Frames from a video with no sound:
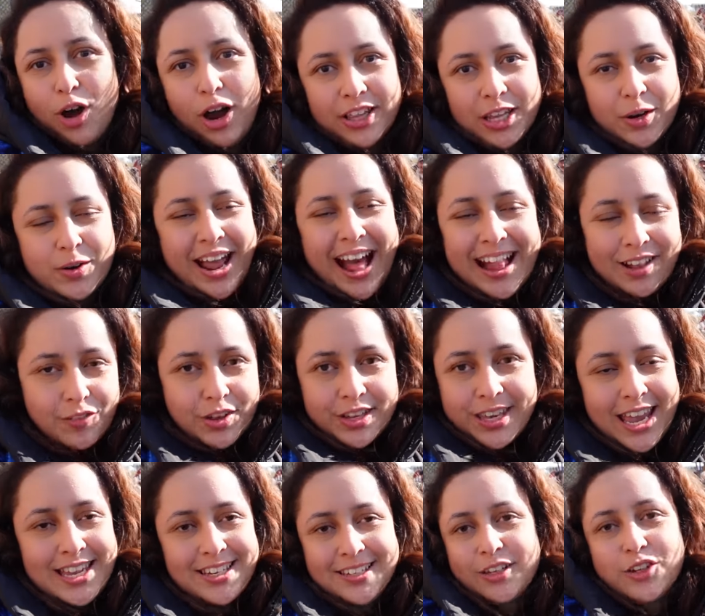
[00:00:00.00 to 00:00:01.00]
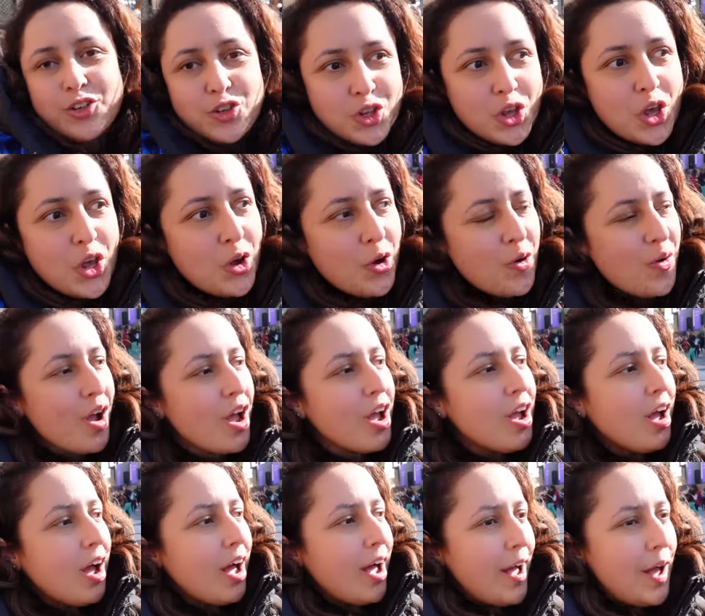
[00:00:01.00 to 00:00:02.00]
the Calva are new.
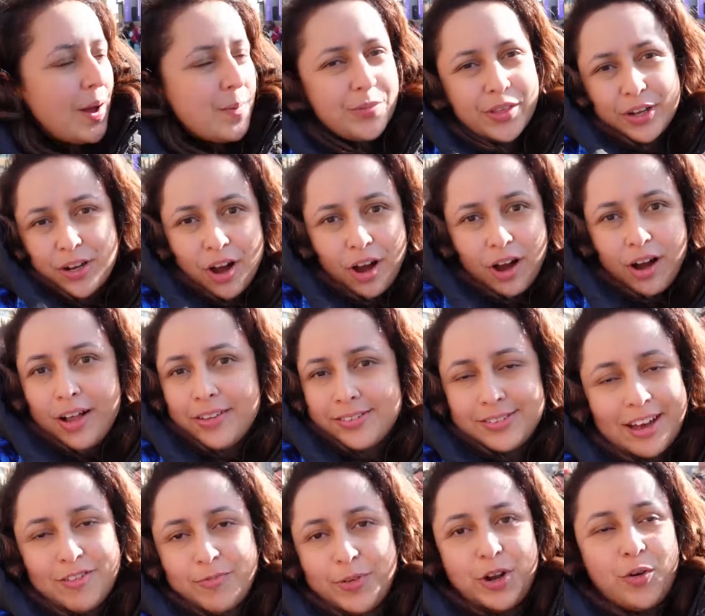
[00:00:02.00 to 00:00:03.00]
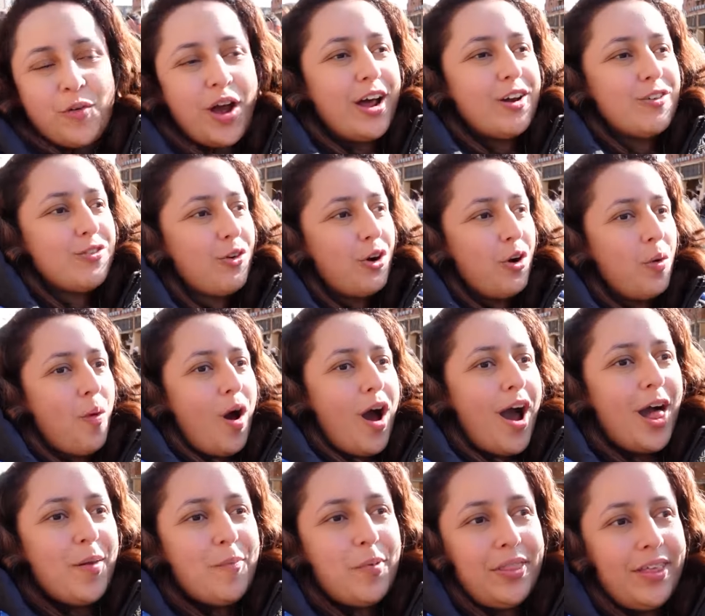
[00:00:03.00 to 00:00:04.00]
Um, the cars have been around for a
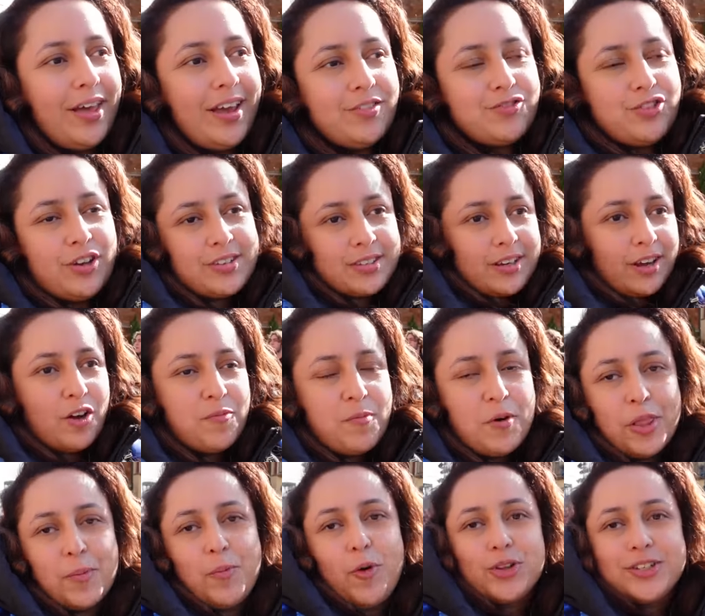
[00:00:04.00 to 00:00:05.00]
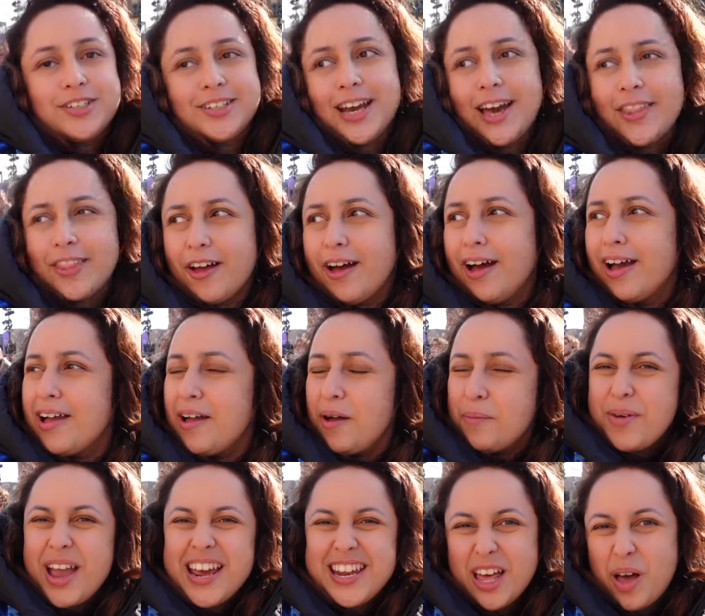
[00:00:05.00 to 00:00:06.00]
while, but they just kind of put them all together,
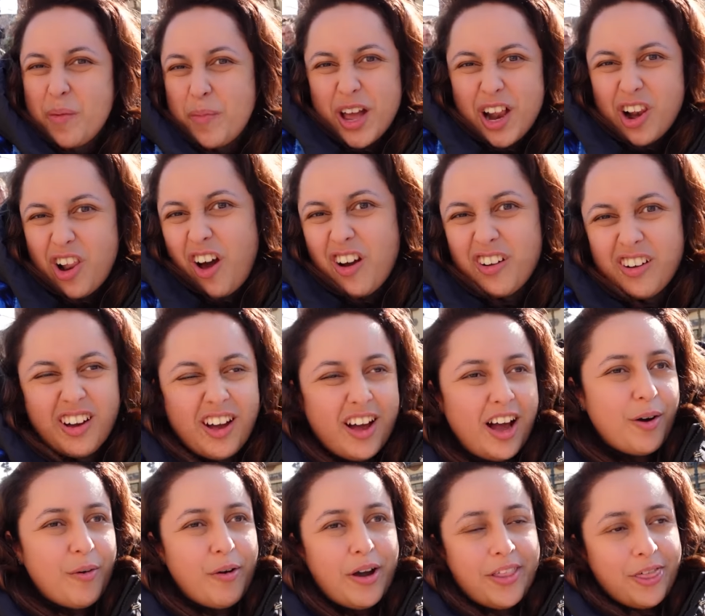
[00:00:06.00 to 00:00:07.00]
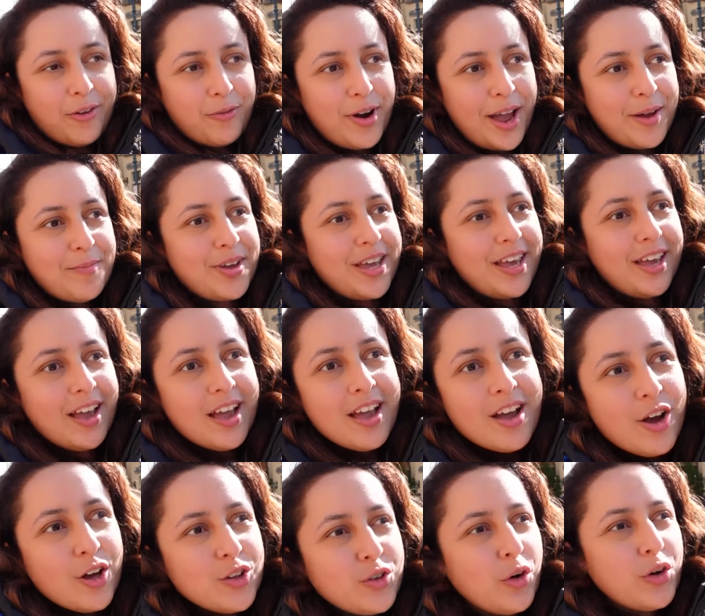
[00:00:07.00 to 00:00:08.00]
made it a bit longer with Remy,
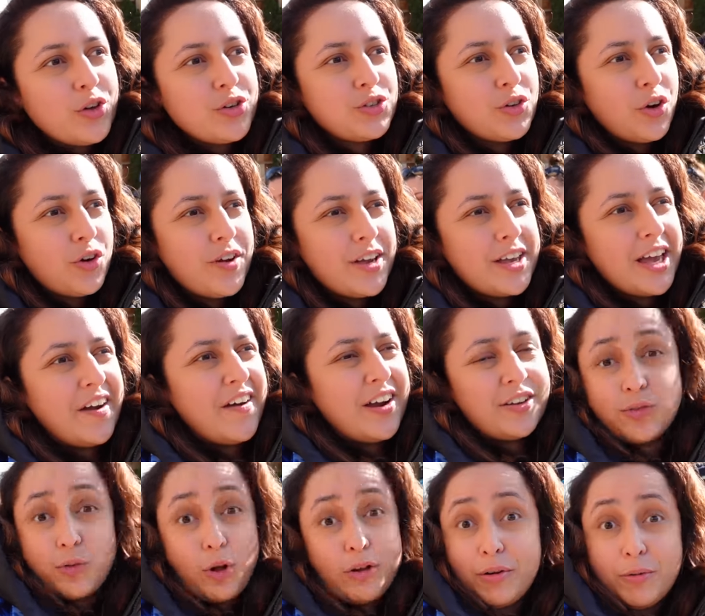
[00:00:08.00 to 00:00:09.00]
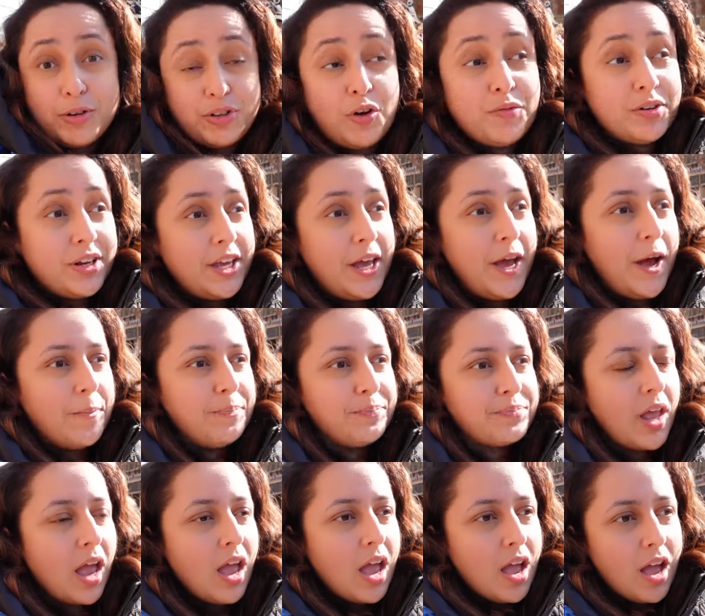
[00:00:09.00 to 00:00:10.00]
Toy Story character. Well, it was only um,
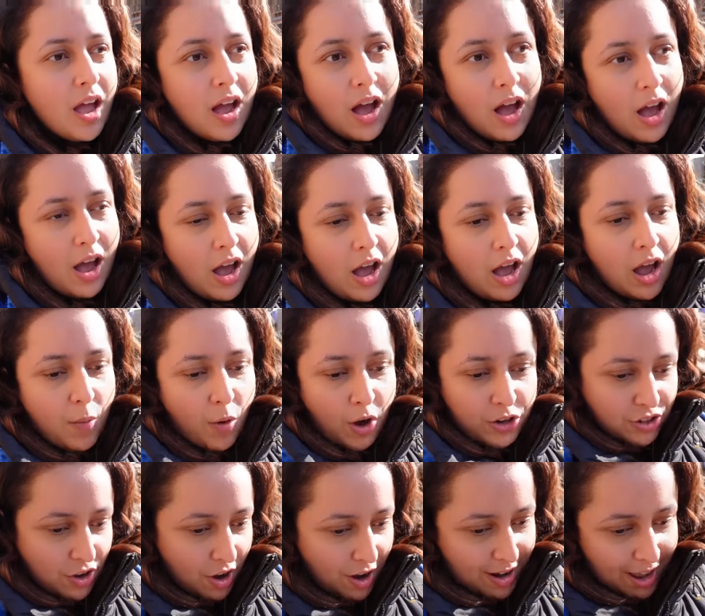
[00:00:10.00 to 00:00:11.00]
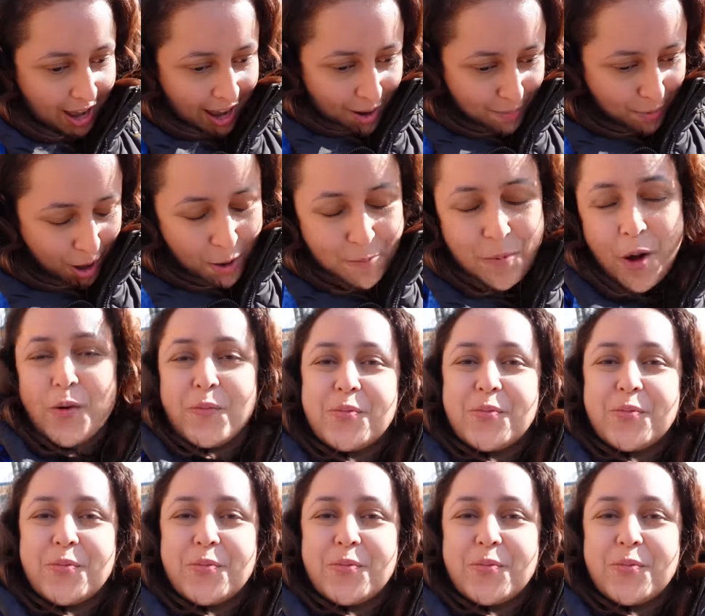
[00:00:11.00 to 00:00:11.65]
uh, what's her name, Bo